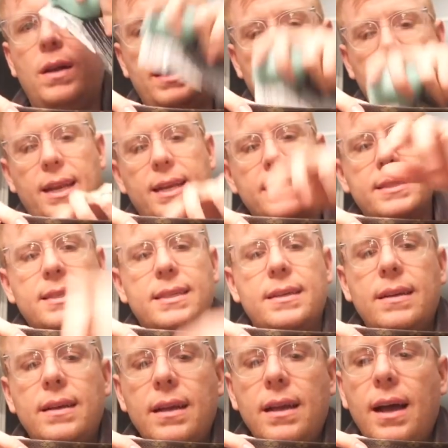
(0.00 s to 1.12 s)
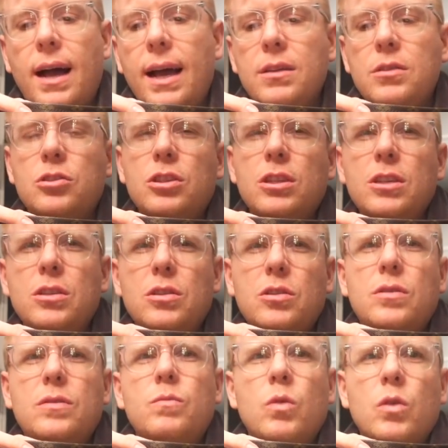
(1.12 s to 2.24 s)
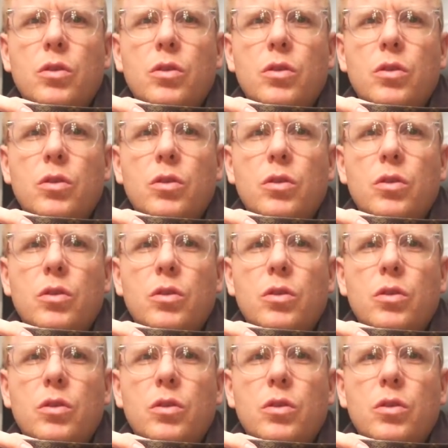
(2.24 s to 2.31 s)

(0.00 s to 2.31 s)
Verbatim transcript: want in it. I usually will